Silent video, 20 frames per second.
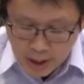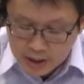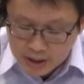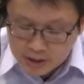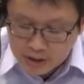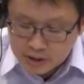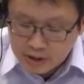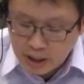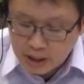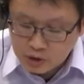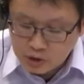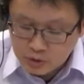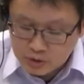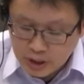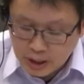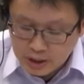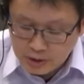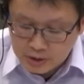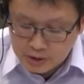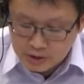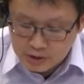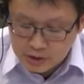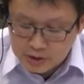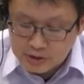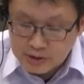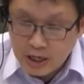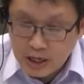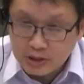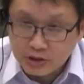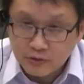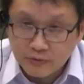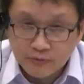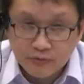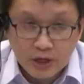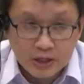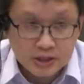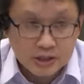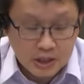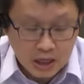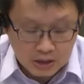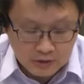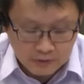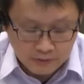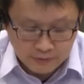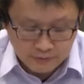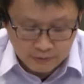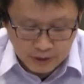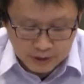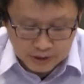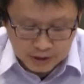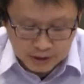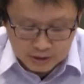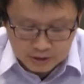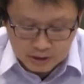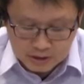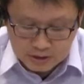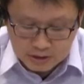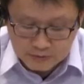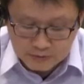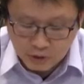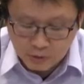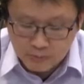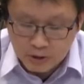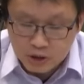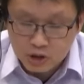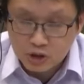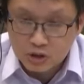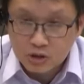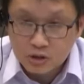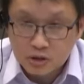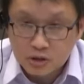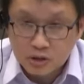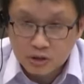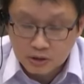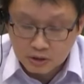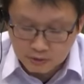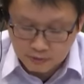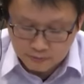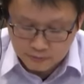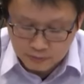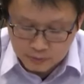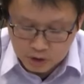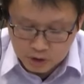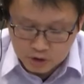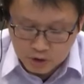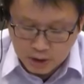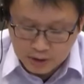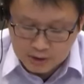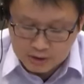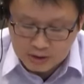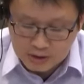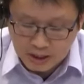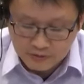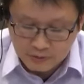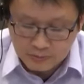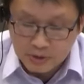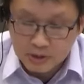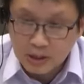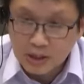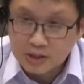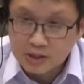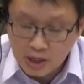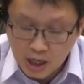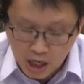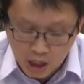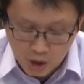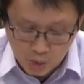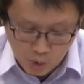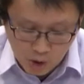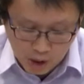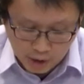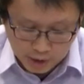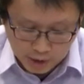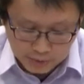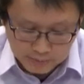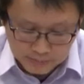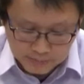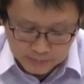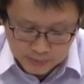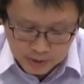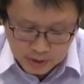Another country that is at the front line of fighting disinformation from the Chinese government is Taiwan.